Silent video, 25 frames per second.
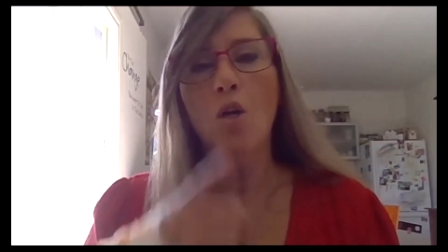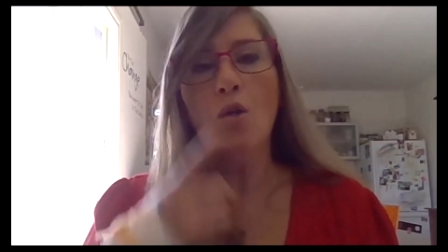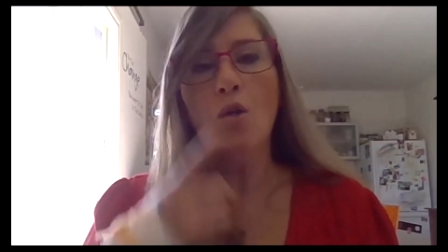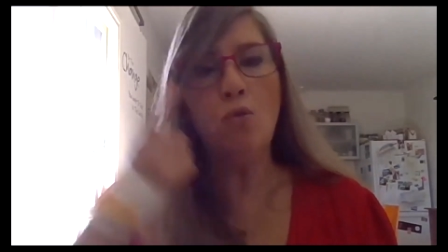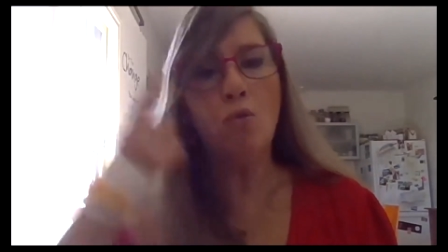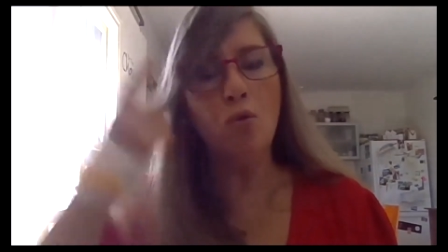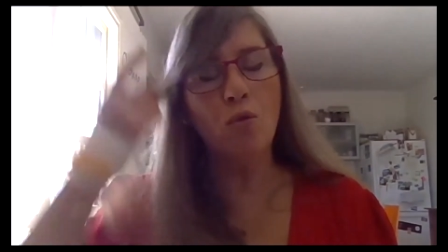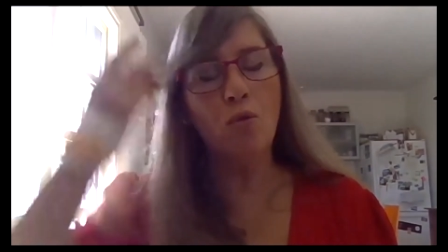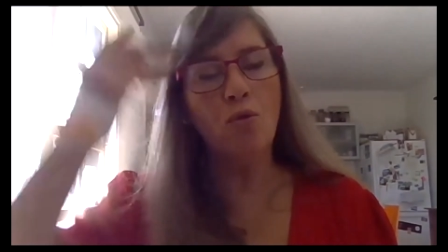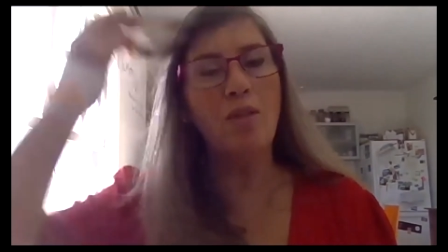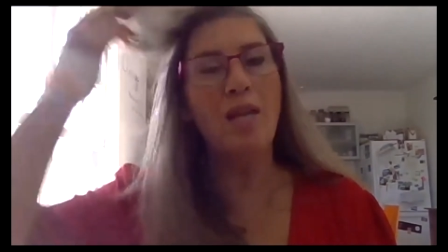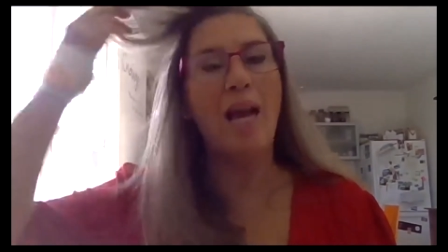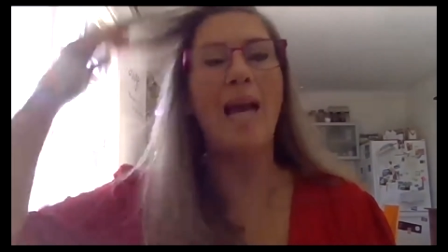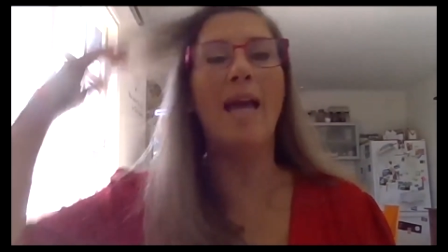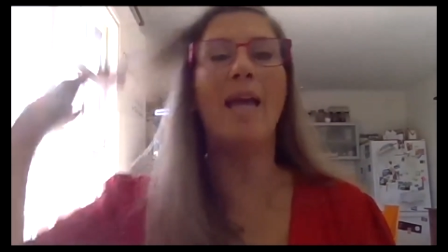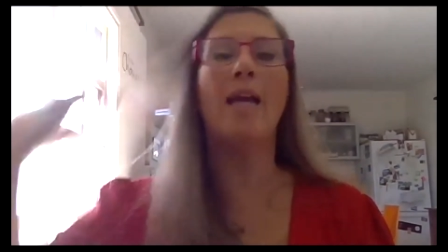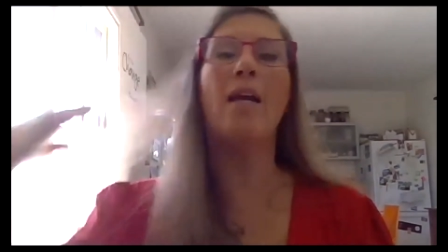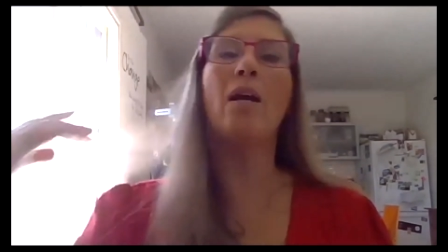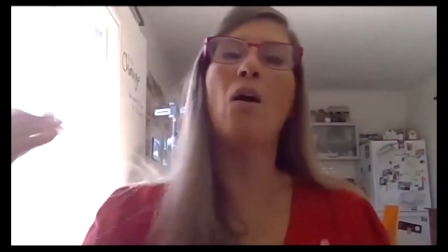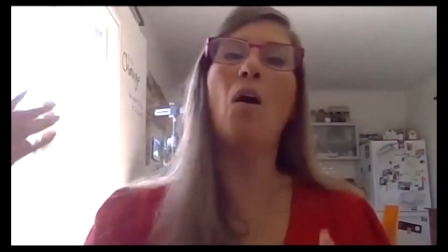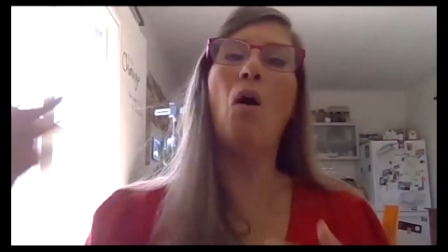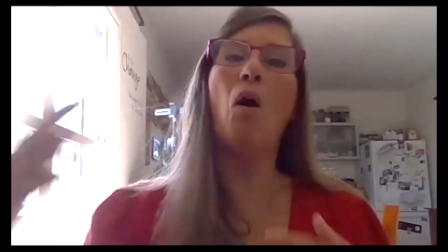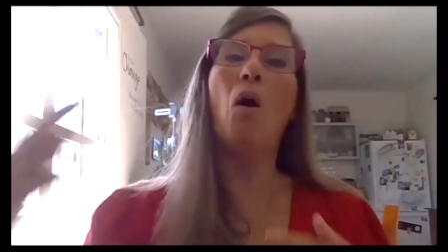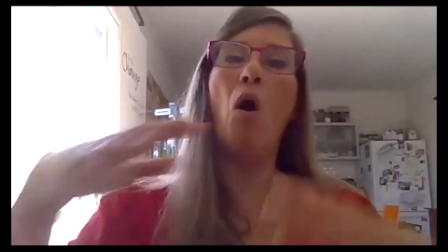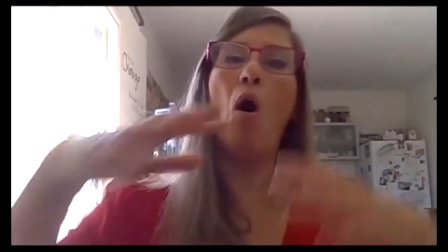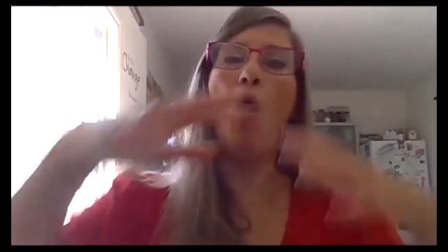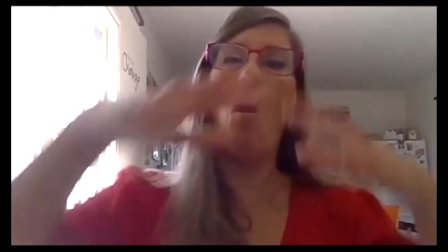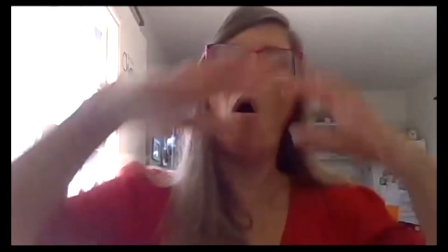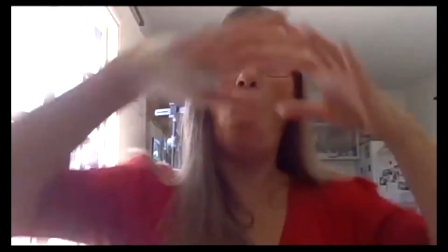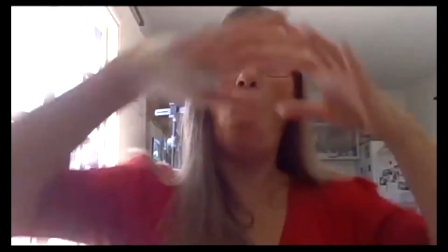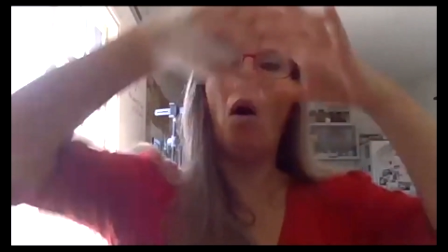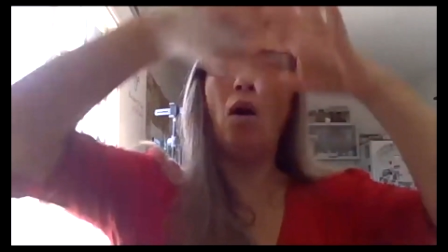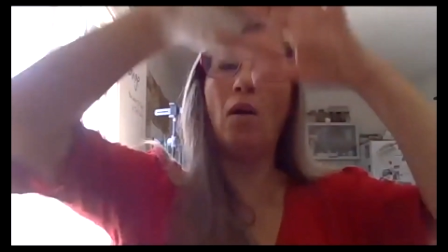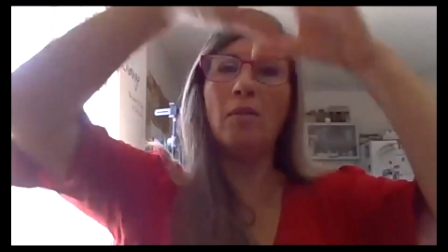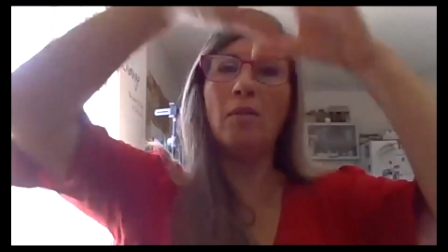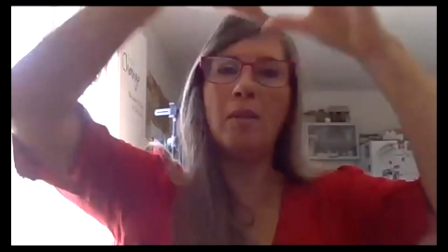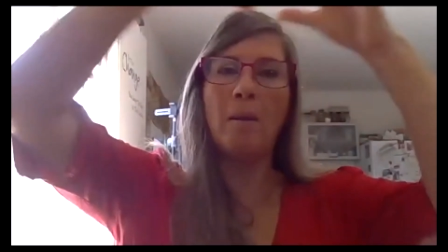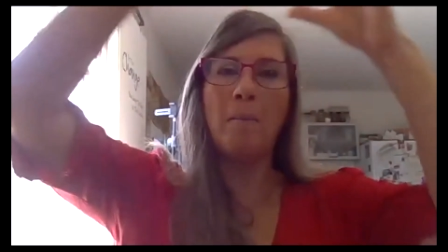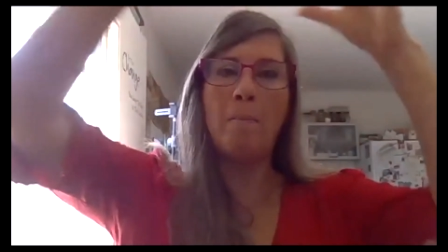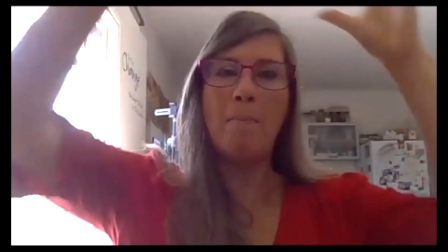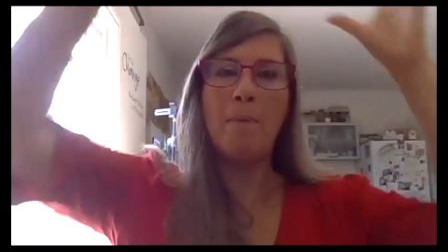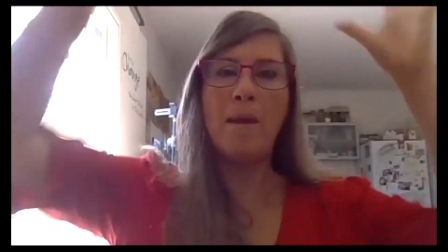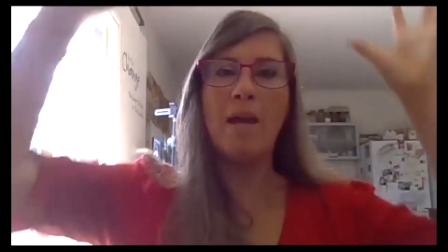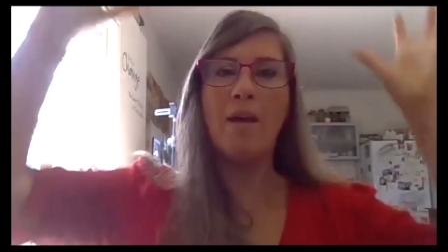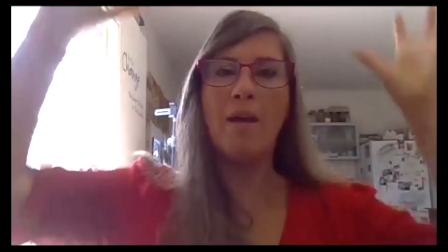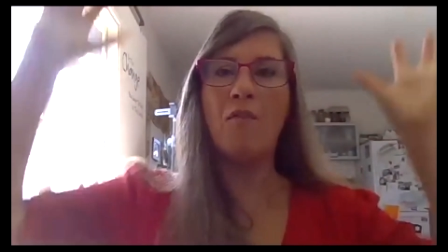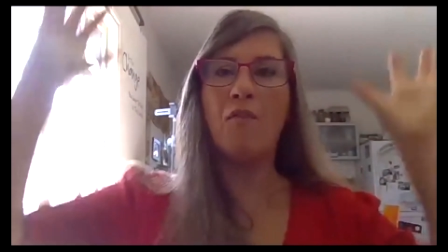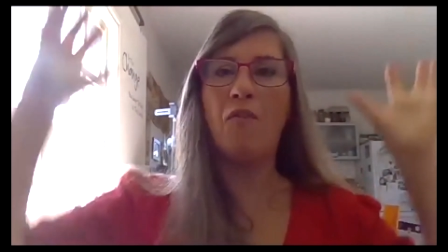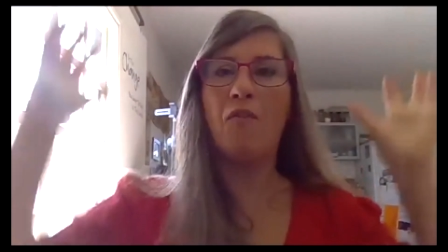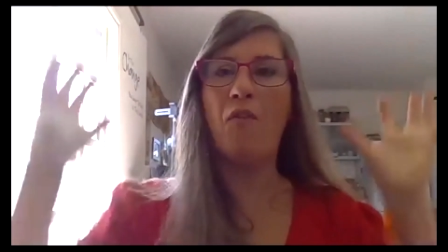to take all the
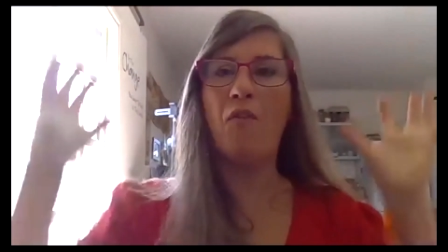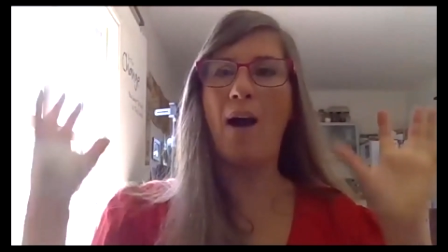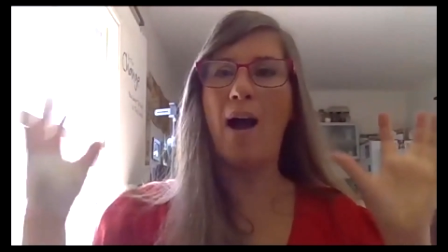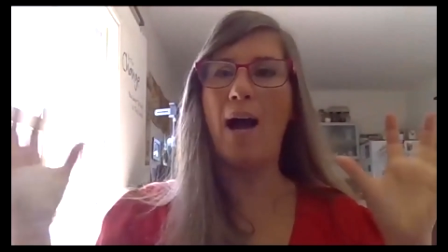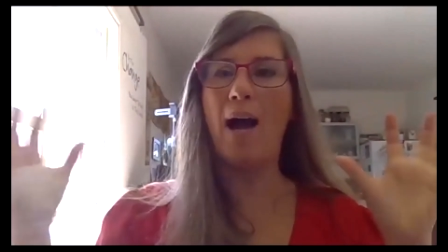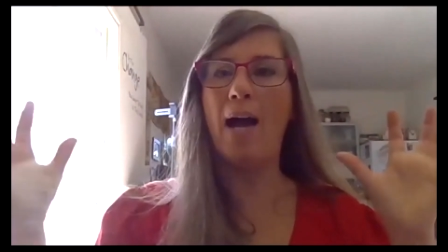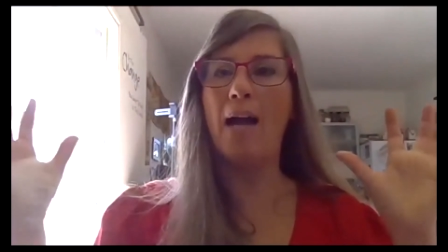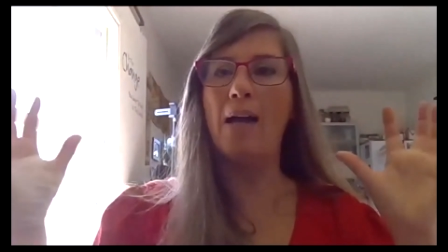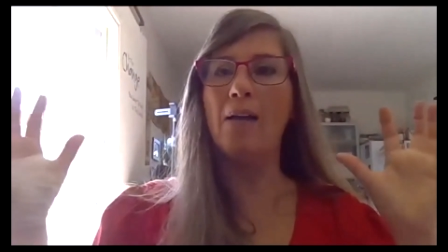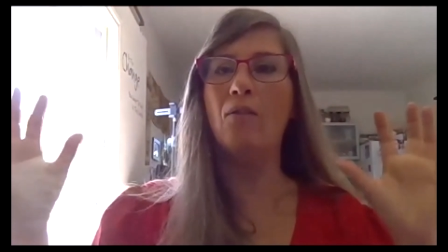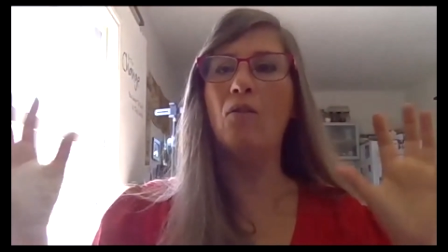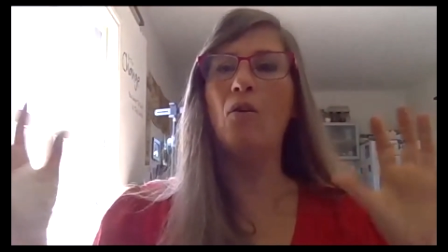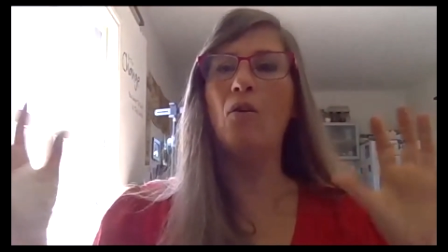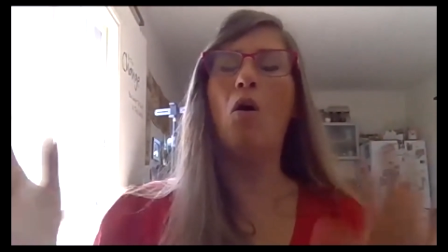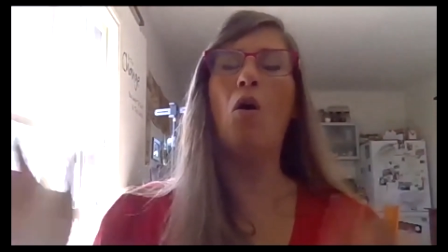big fight,